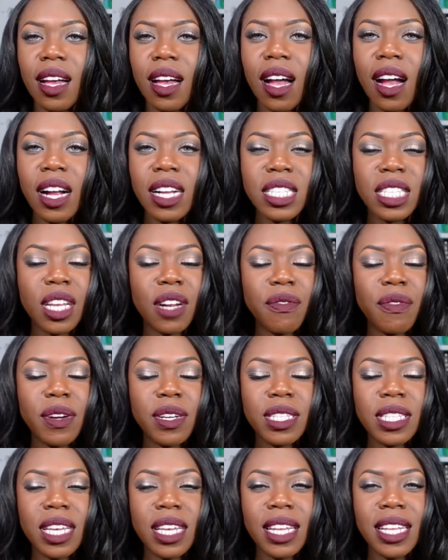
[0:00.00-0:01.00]
Alright, so to
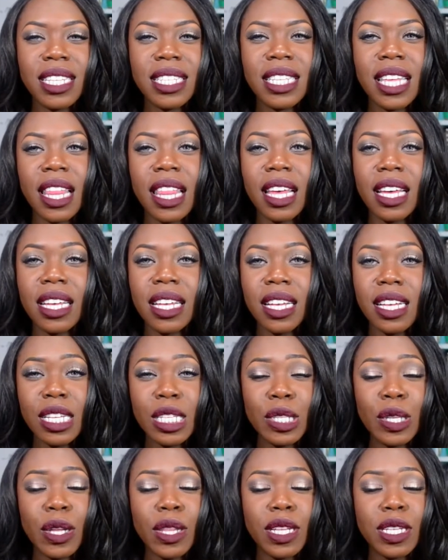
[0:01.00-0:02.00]
first get into the
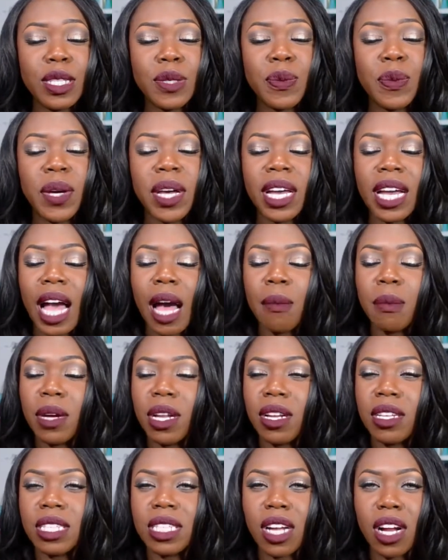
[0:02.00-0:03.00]
goods on this wig, I'm
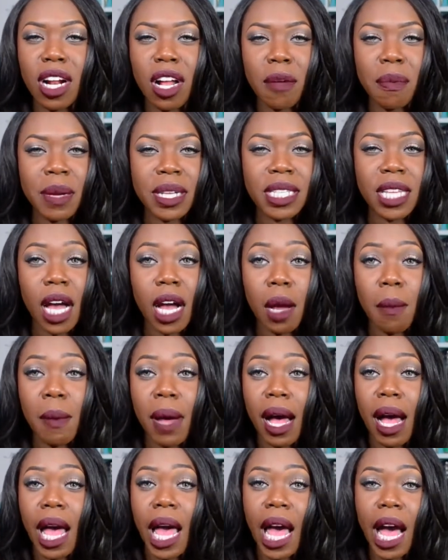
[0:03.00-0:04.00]
going to start off by talking
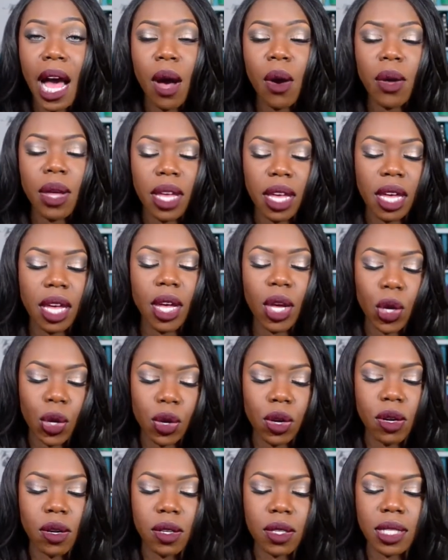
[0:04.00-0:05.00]
about how it
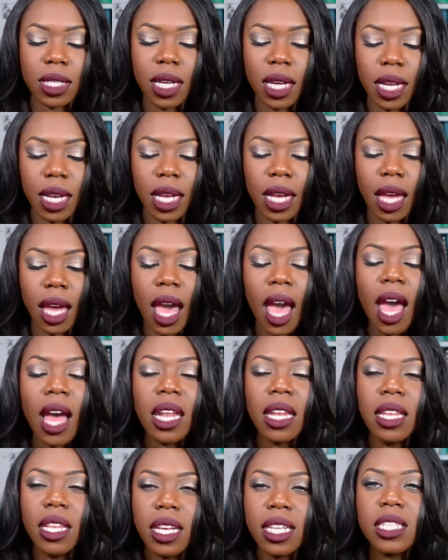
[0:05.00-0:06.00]
curls, honey.
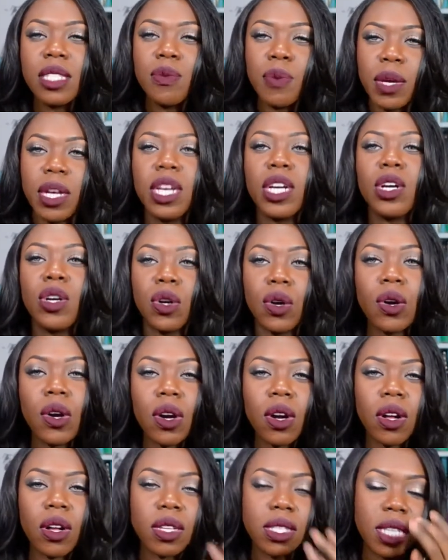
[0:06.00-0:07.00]
This wig
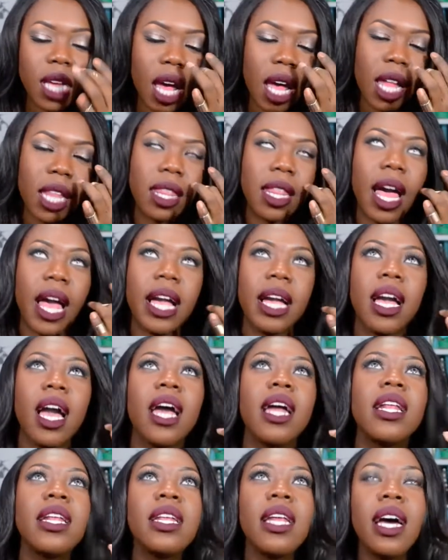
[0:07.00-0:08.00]
curls like
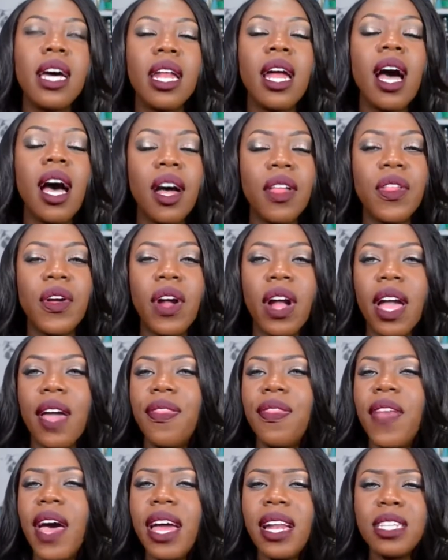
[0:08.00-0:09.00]
none other,
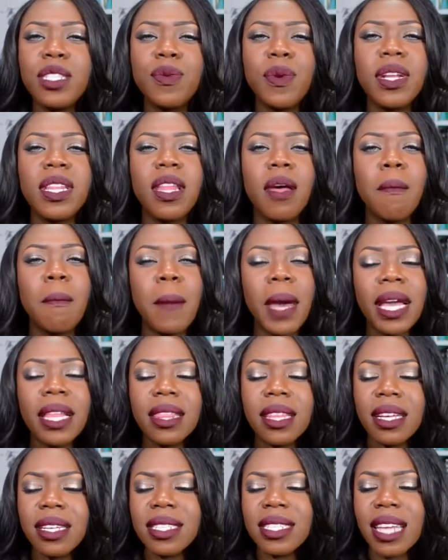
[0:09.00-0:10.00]
and that is one of the main
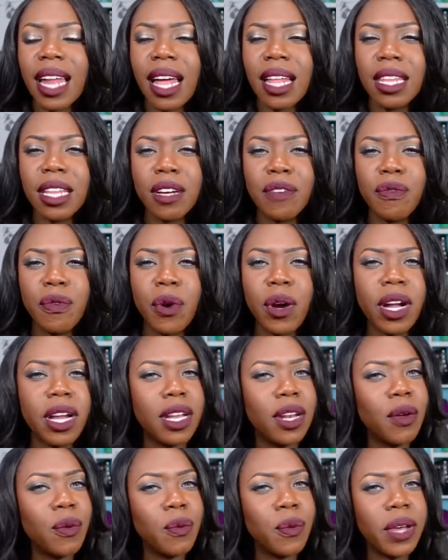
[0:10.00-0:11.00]
things that I look for
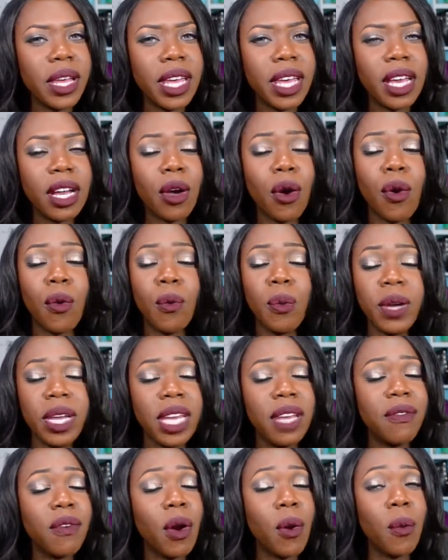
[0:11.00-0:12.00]
in a wig or
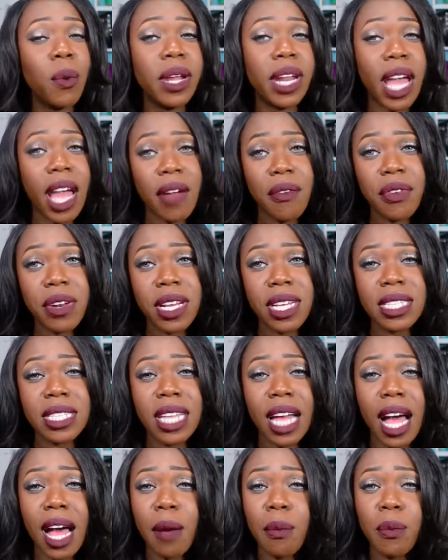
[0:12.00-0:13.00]
weave or whatever it is
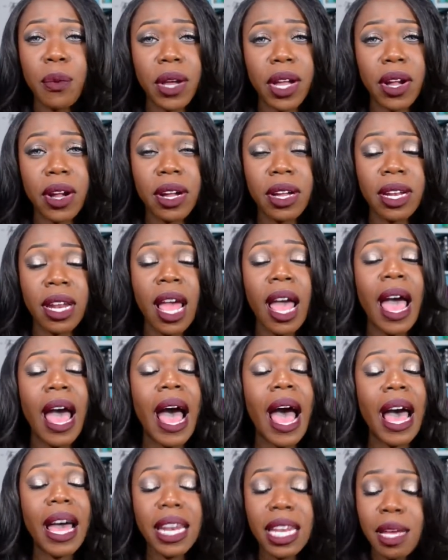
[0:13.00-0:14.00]
I'm wearing.
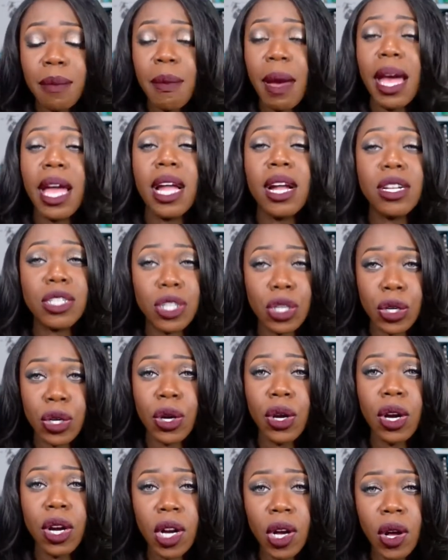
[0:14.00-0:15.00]
I need my hair to
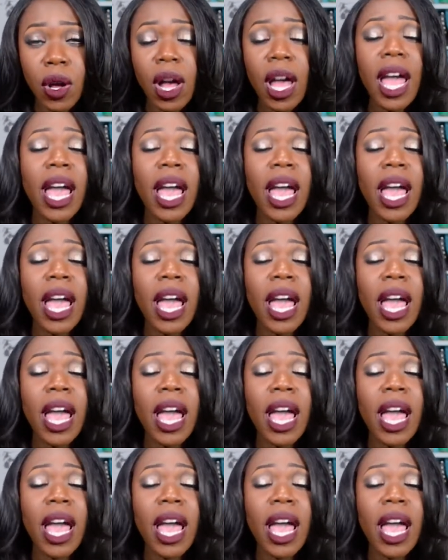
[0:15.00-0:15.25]
curl,